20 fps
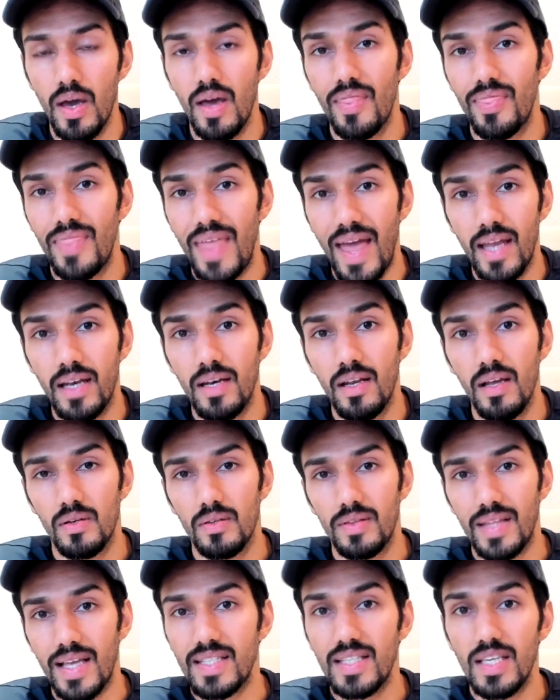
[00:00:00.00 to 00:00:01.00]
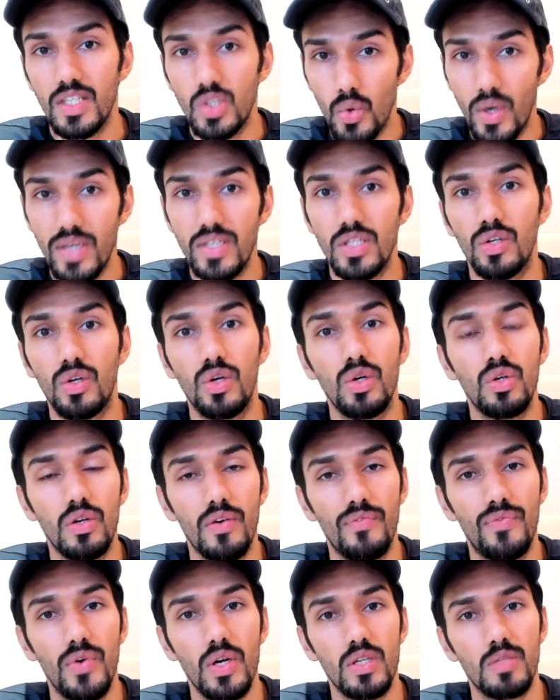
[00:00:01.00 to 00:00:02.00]
then that situation could
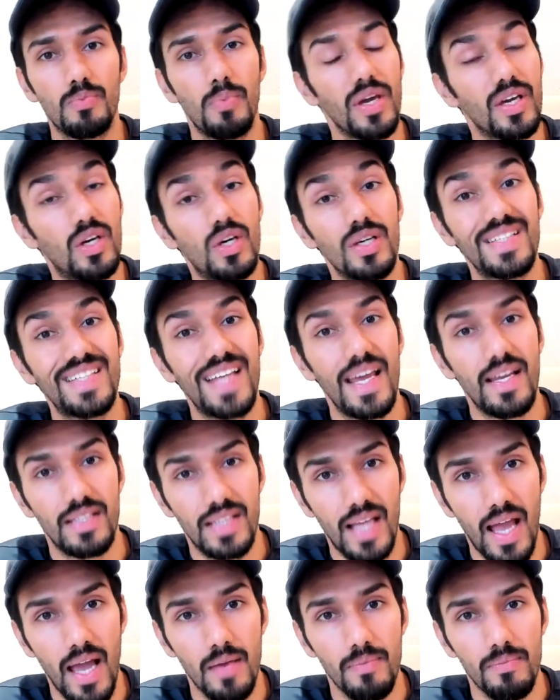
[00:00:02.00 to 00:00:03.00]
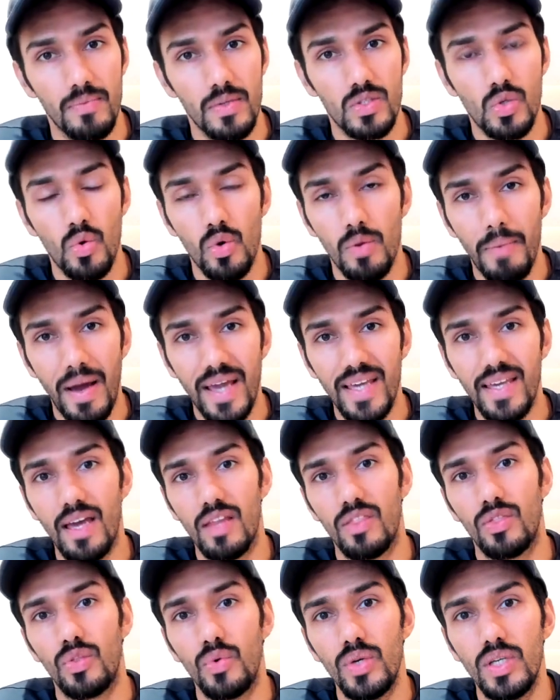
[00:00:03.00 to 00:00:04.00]
reverse, but it could take time. So we might
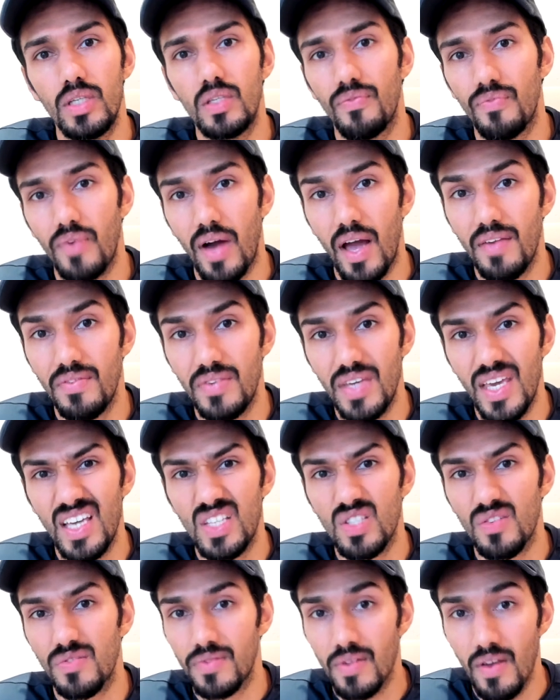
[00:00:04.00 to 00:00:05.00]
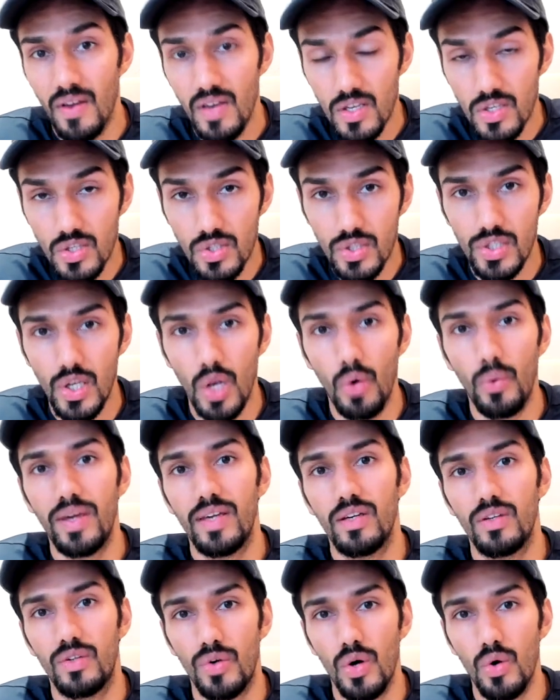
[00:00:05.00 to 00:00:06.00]
get 3 to 5 years of
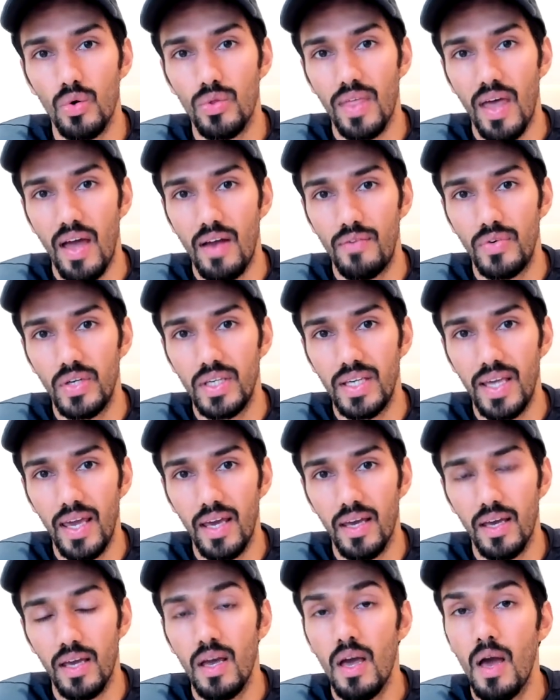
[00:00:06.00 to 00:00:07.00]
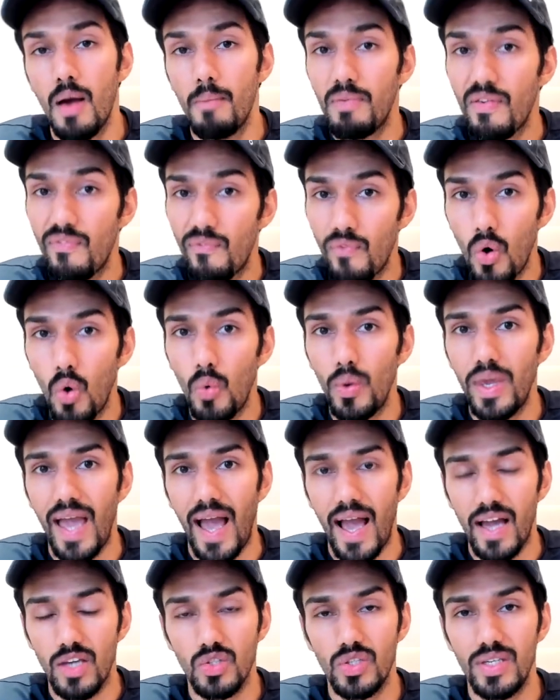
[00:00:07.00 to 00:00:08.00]
slowing growth every year before we
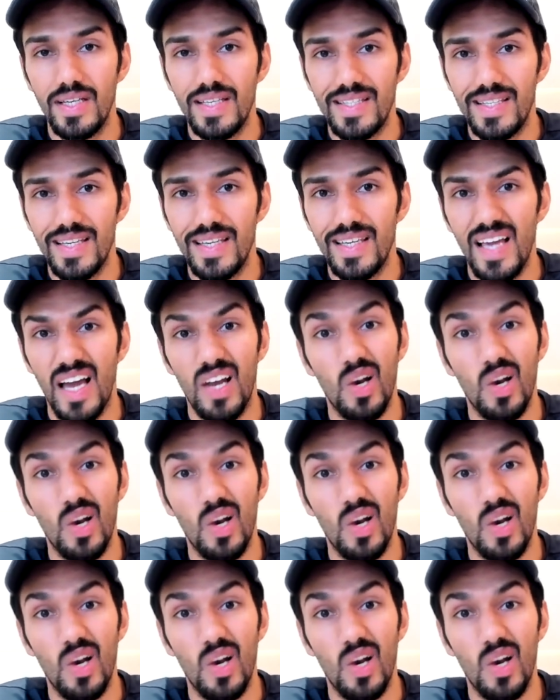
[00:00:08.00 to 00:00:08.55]
actually see an